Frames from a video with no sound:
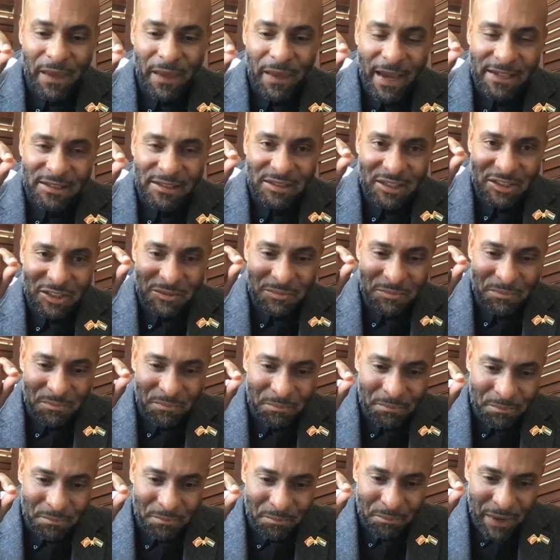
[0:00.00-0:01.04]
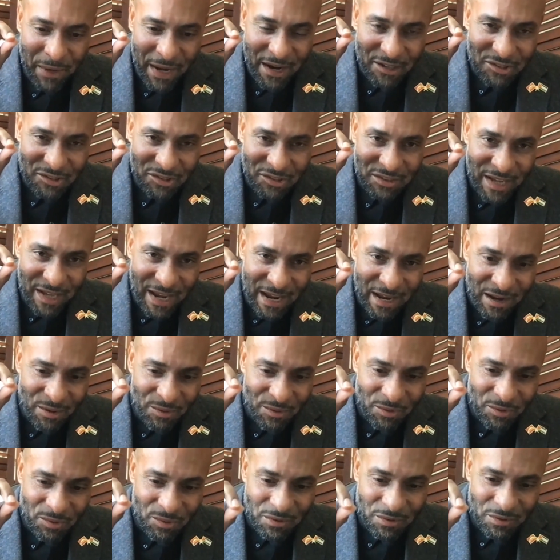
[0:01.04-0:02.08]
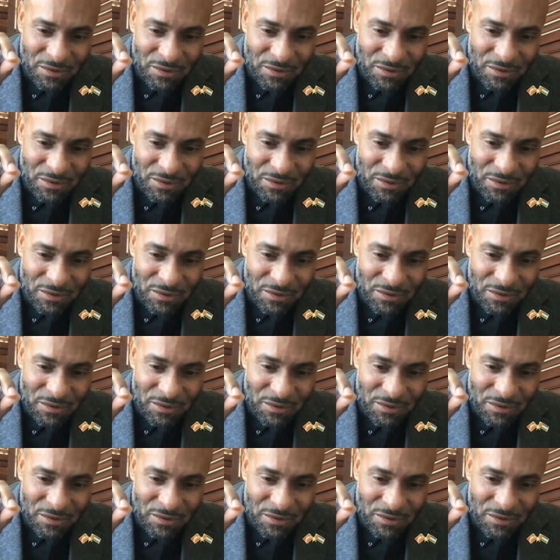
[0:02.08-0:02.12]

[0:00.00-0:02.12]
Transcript: as this bears down